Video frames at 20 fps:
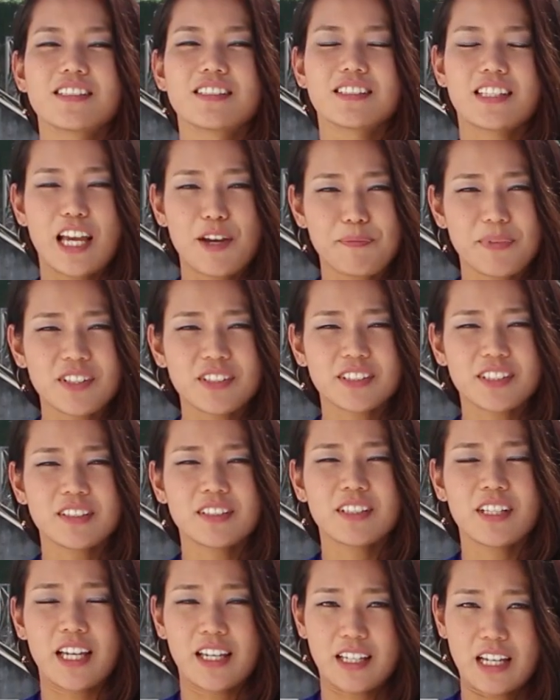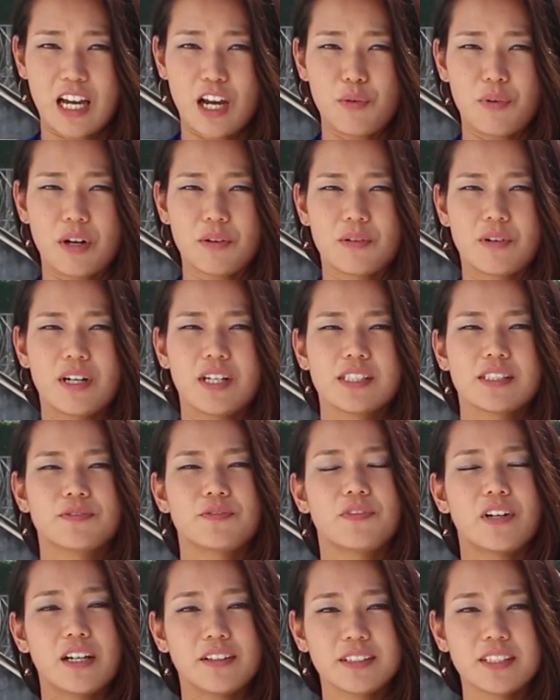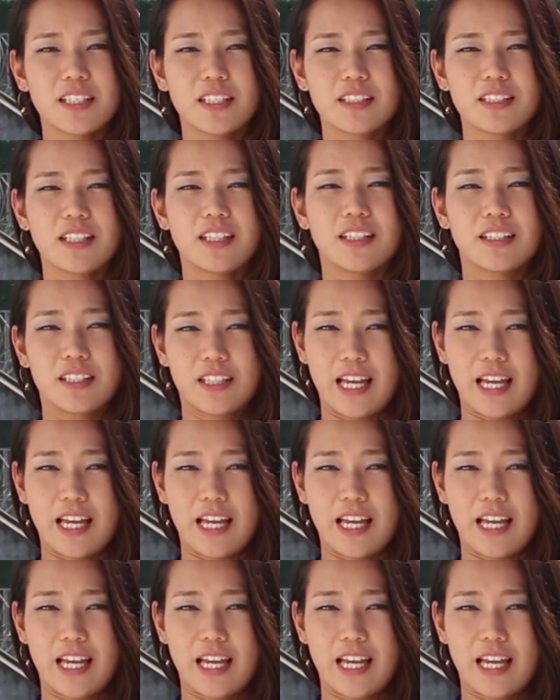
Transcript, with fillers: Stapleton Eikaiwa Awards, founded in